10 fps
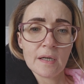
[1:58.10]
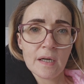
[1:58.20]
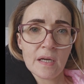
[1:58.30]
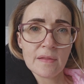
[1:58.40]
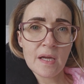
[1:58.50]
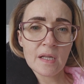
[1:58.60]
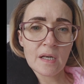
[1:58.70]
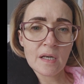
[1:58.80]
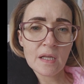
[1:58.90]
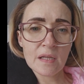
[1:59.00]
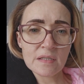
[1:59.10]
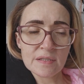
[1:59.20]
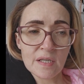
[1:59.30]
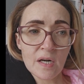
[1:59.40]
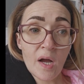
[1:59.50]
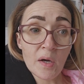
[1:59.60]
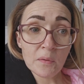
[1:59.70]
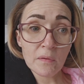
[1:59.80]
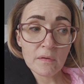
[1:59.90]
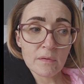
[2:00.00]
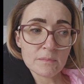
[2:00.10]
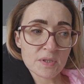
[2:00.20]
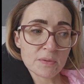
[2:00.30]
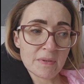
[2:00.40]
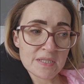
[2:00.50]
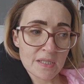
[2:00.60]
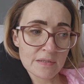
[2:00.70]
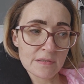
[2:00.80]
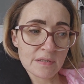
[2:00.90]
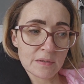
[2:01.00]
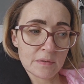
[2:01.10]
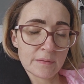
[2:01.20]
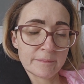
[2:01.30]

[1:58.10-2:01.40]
And then they said, oh, the room should be done soon.